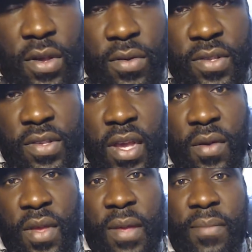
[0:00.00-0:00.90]
on this
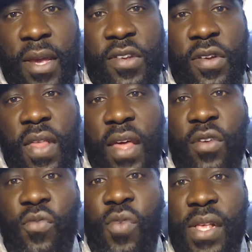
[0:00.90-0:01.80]
area and make sure that
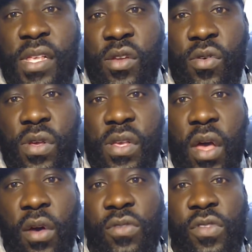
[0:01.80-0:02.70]
the residue is
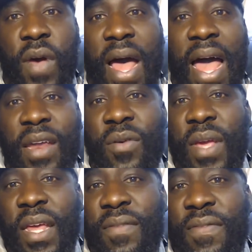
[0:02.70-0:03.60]
gone so I don't
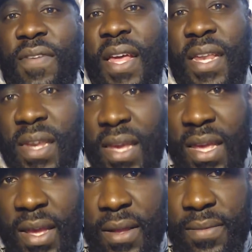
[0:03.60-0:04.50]
get infected again.